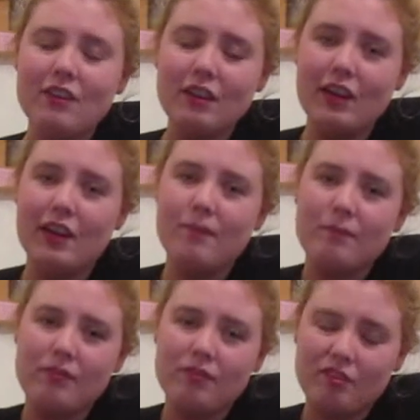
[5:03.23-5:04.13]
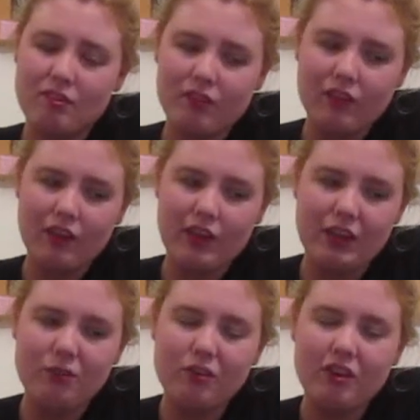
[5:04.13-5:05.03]

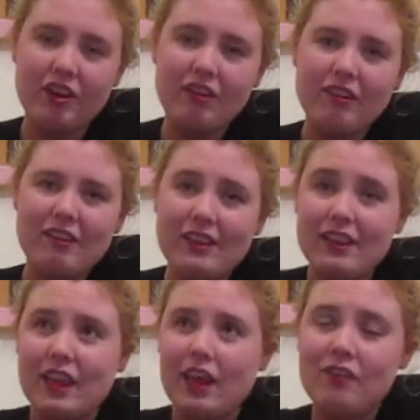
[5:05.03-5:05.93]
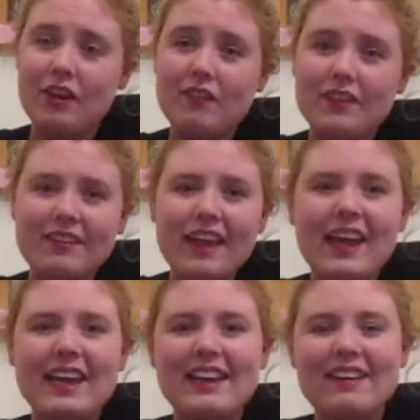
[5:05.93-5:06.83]
And also, have a lovely
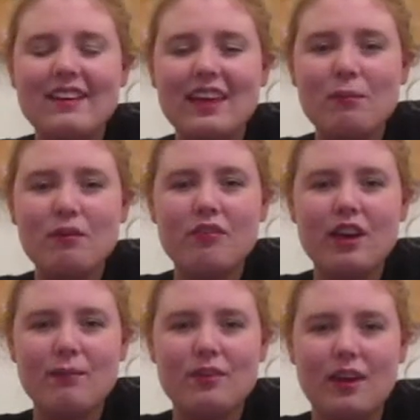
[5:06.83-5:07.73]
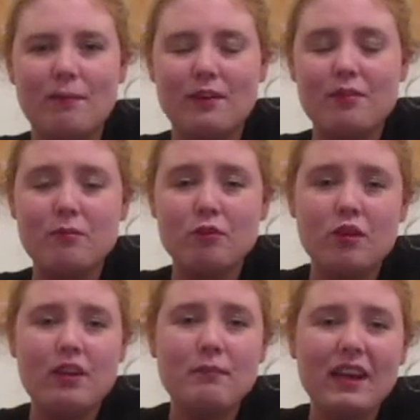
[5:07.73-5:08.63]
day and keep your vibes up, and you're
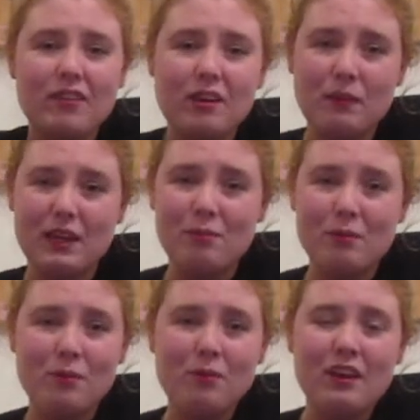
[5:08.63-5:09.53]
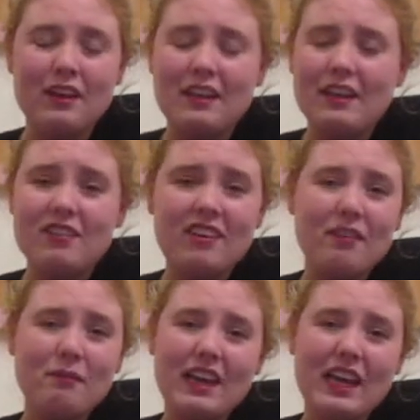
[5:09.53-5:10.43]
amazing people.
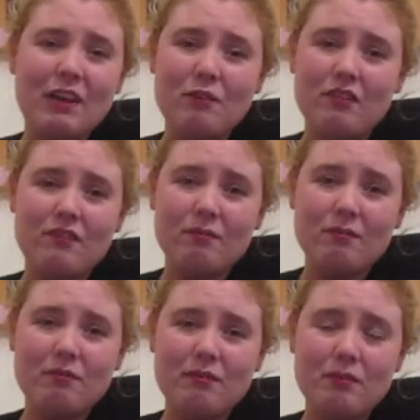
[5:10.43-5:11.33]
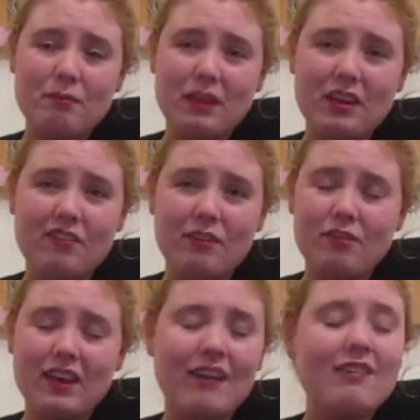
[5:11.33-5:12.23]
Don't make anyone make you feel
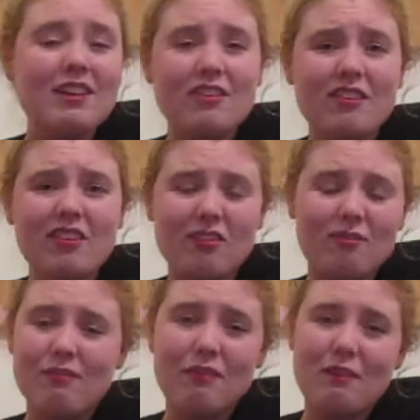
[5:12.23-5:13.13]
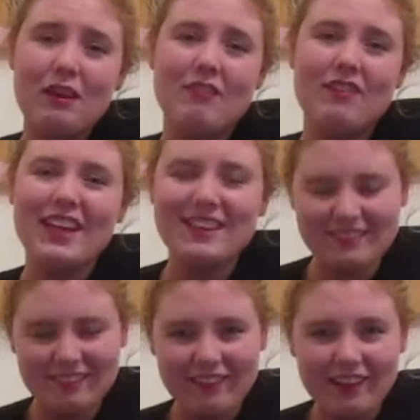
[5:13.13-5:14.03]
down, and you're just lovely.
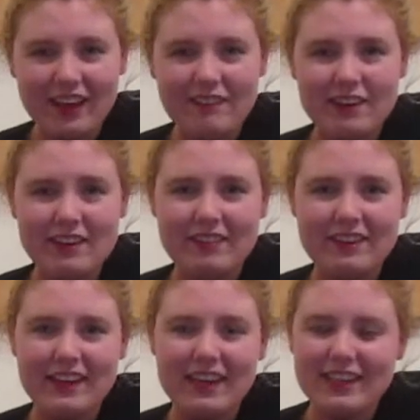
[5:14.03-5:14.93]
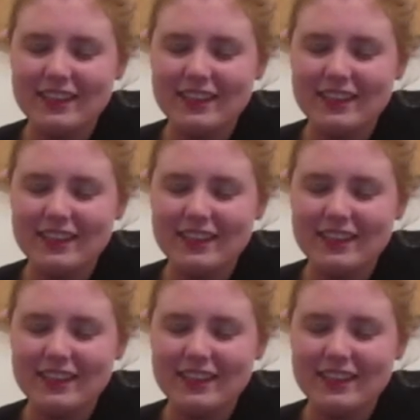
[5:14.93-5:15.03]
So have a lovely day.